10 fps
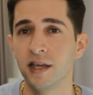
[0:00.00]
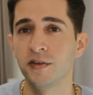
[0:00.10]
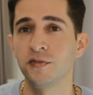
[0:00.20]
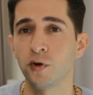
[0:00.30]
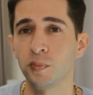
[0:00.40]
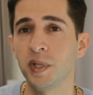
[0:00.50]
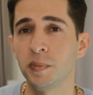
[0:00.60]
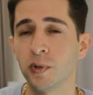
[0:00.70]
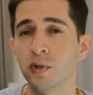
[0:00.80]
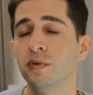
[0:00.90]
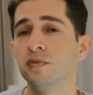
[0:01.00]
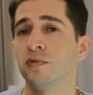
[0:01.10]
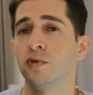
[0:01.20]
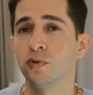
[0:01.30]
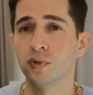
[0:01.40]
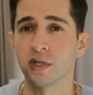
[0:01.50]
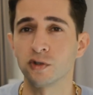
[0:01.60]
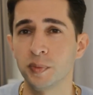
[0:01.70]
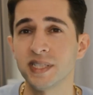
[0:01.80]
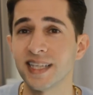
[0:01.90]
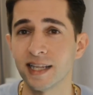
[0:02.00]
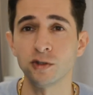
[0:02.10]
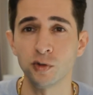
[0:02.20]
for people who are to be sent